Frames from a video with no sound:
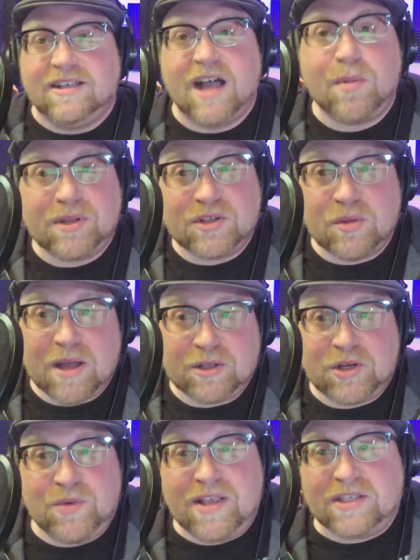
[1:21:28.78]
up until about
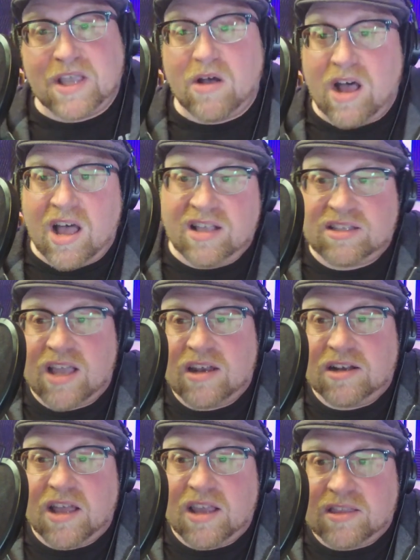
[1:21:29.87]
two weeks ago, I
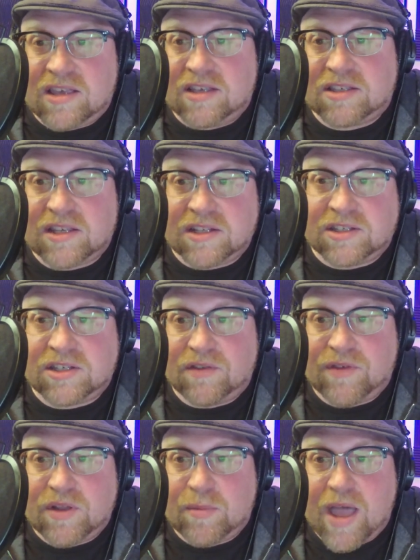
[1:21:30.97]
sounded like this since
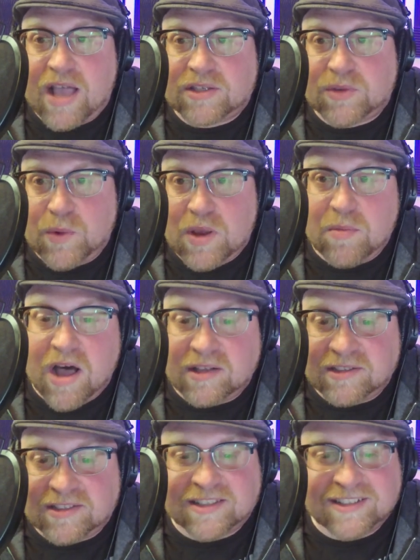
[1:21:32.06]
for the past three
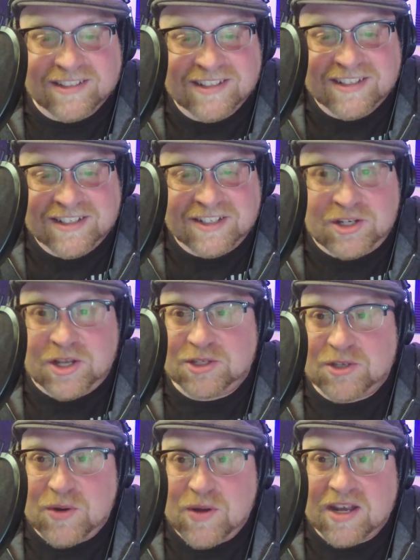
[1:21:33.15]
months
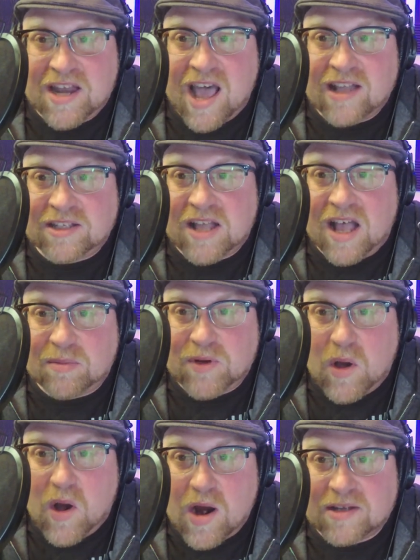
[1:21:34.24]
just doing nonstop
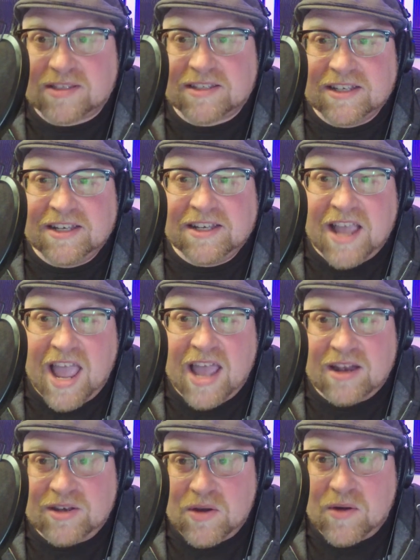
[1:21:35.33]
tars
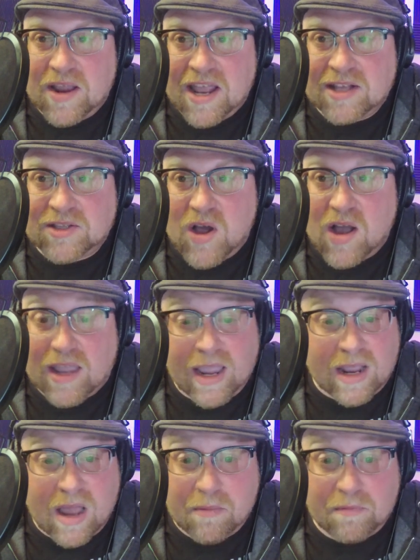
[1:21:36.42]
and so. doing it and talking.
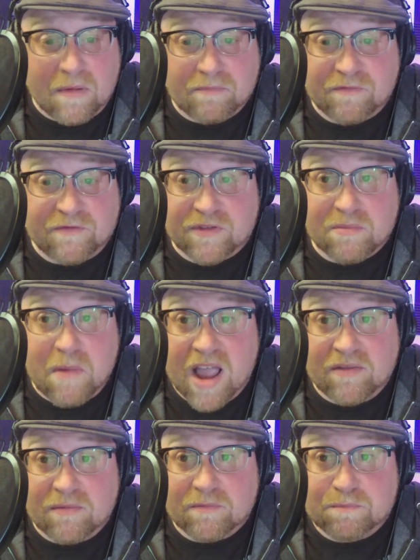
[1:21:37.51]
And for
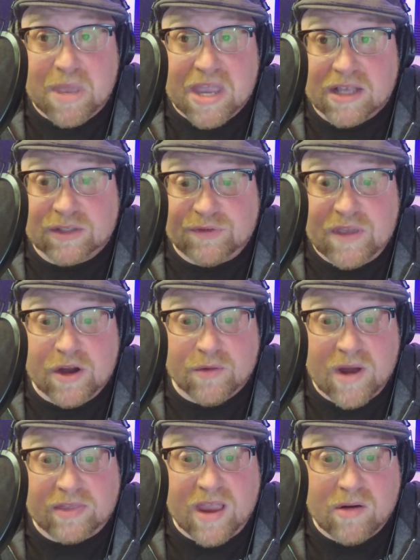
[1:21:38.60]
my biggest fear
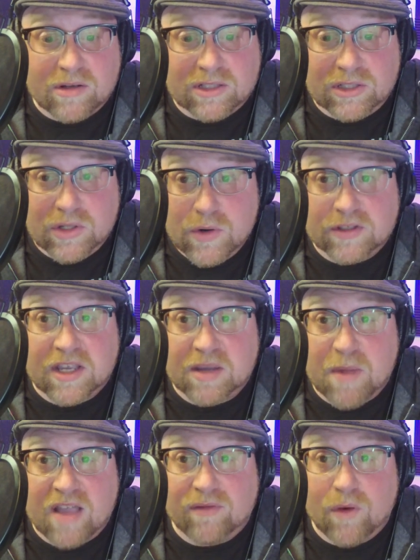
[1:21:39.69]
right there is losing
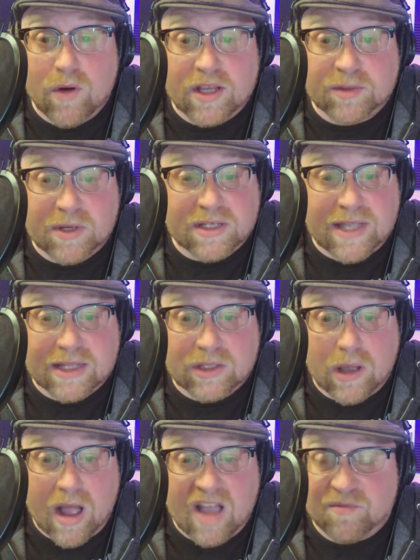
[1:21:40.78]
my voice because that's
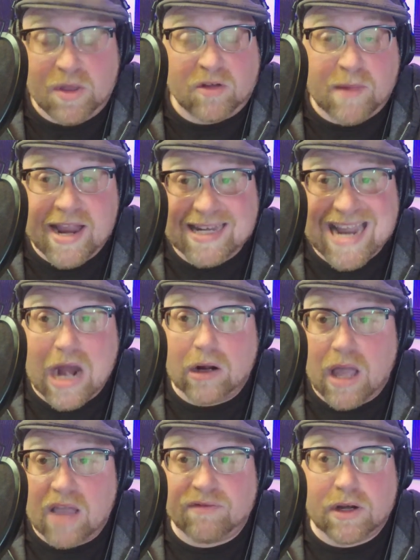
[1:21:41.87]
I've built my entire
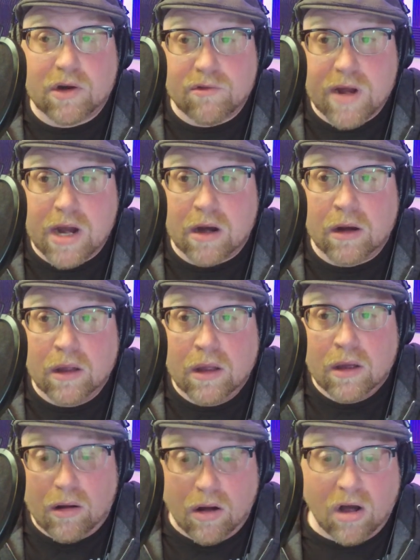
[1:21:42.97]
life and career
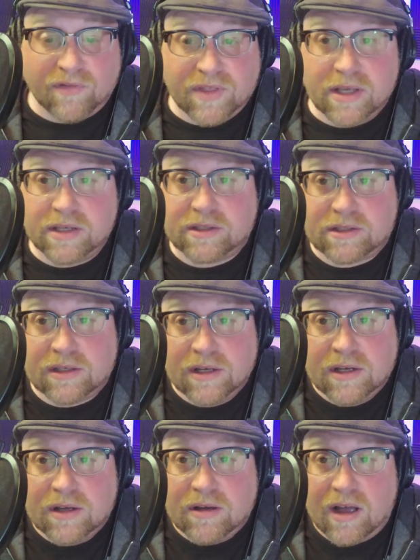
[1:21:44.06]
off mm. this
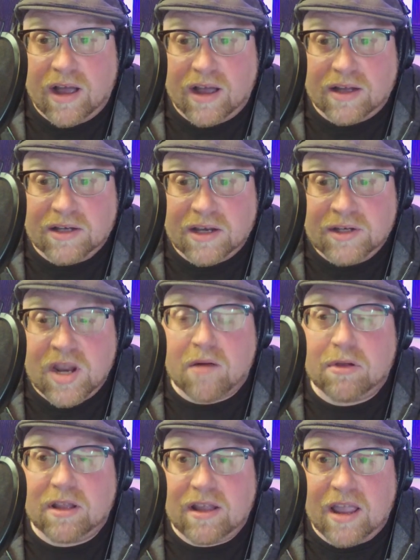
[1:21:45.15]
uh,
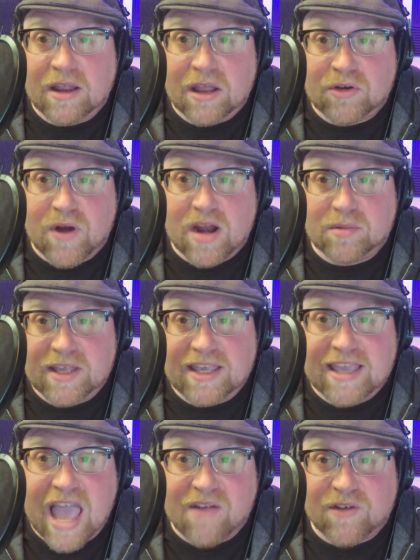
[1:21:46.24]
terribly, incredibly
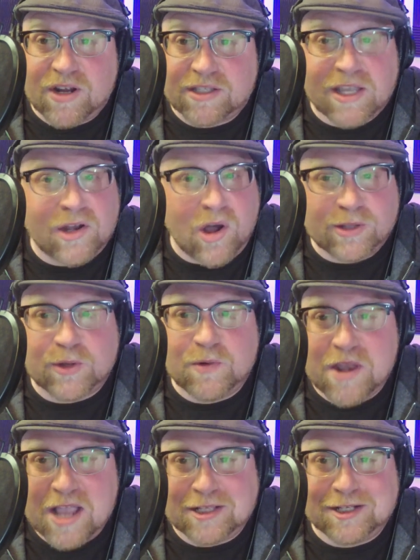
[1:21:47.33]
cavernous and also
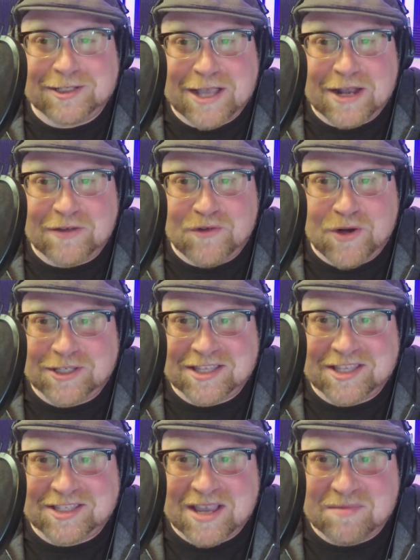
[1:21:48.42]
nasally sounding voice at
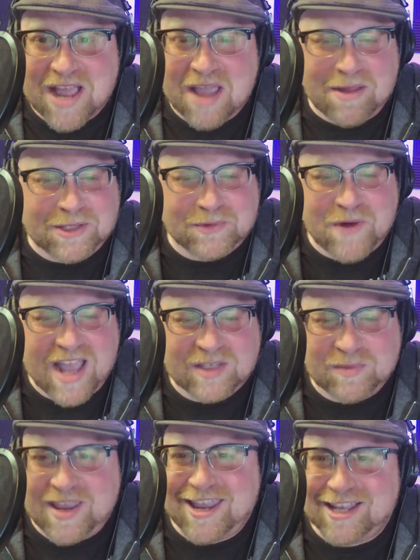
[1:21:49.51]
the same time. It's
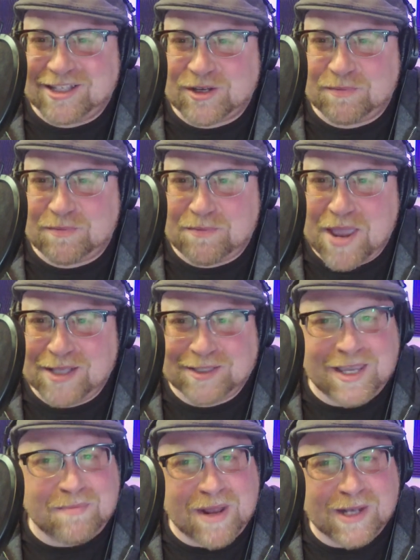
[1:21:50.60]
raspy, it's
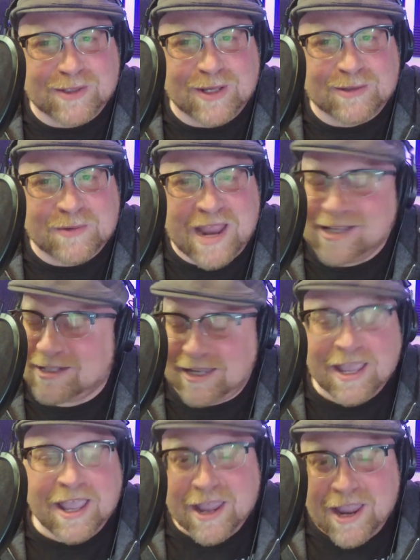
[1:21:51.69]
bassy, but it's also nasally.
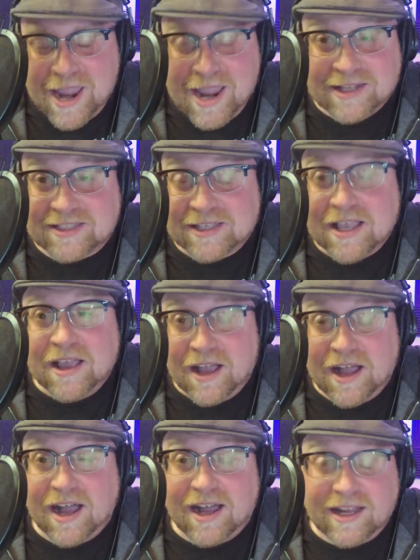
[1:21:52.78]
It's mm -hmm.
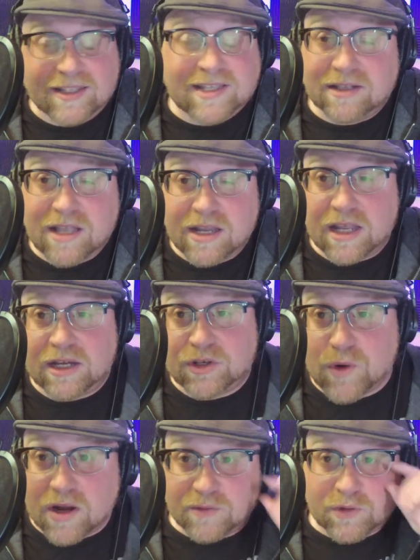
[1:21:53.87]
uh, sounds like a
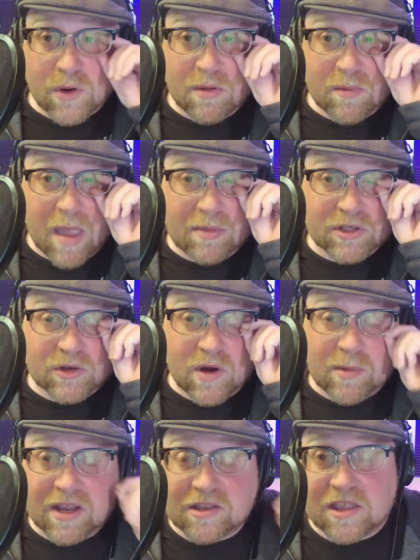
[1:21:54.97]
truck of screaming babies
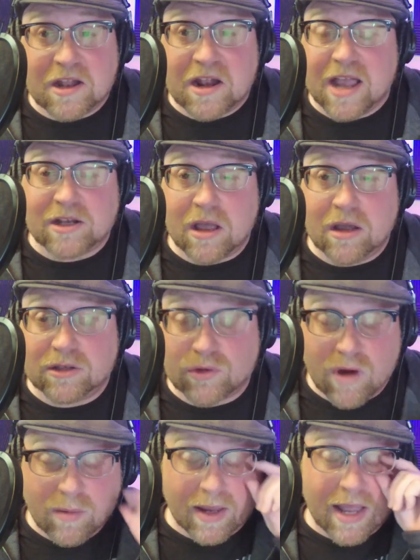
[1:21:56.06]
screaming into the night, uh,
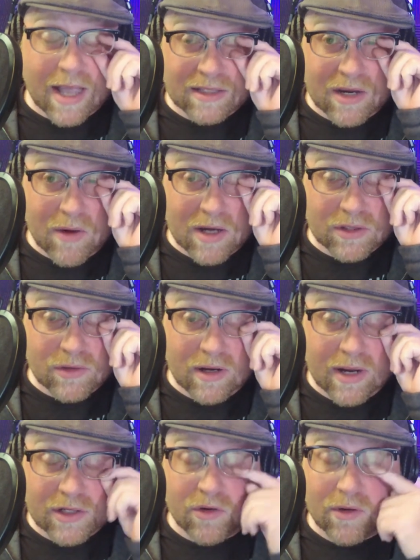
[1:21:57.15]
screaming as they crash into a
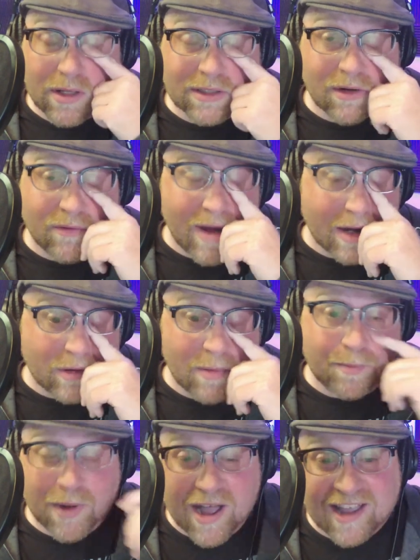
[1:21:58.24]
nitroglycerin factory,
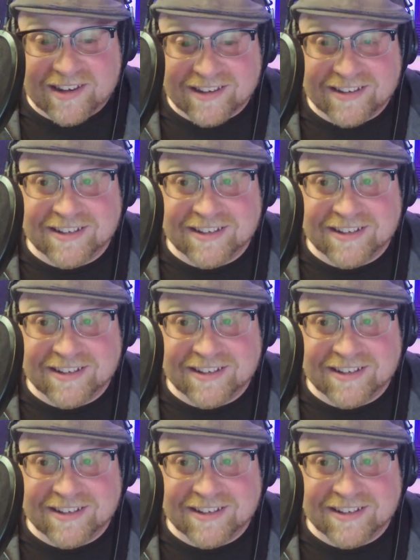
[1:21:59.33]
but